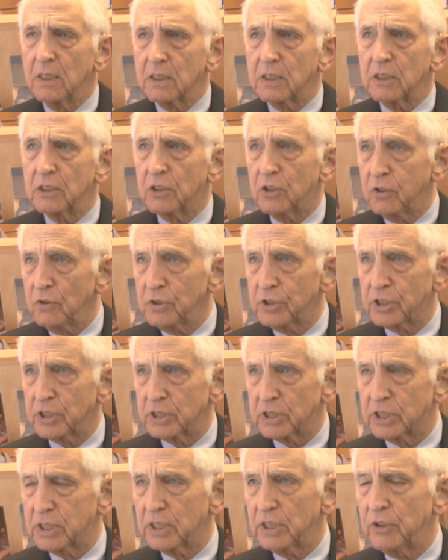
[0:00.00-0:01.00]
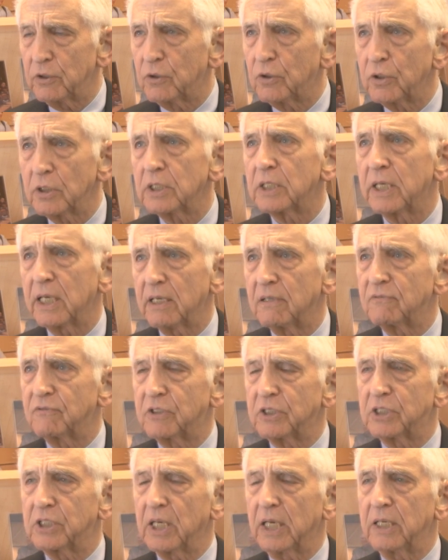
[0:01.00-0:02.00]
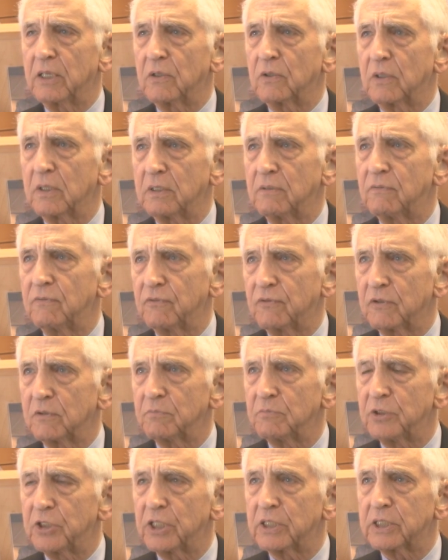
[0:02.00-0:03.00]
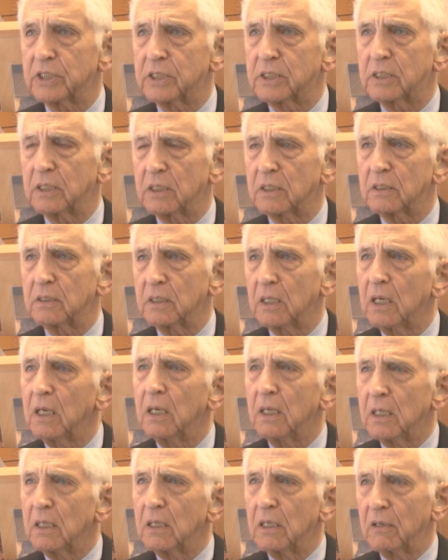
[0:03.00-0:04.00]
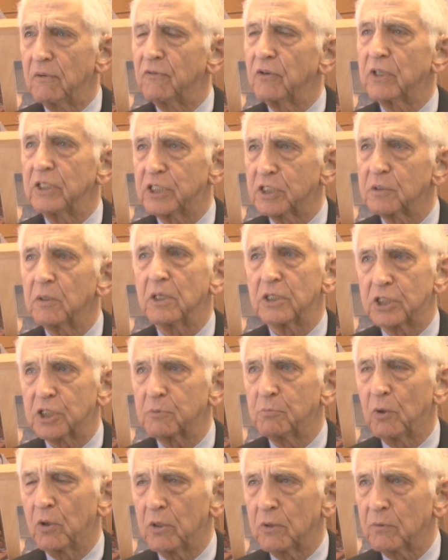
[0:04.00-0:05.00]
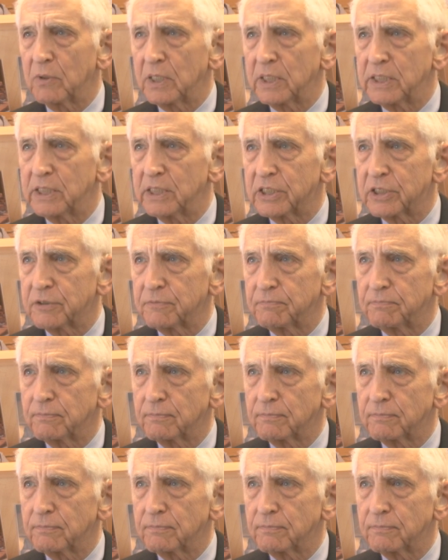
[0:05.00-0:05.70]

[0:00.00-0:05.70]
conclusions that you couldn't have decided on from just uh, a very a small release.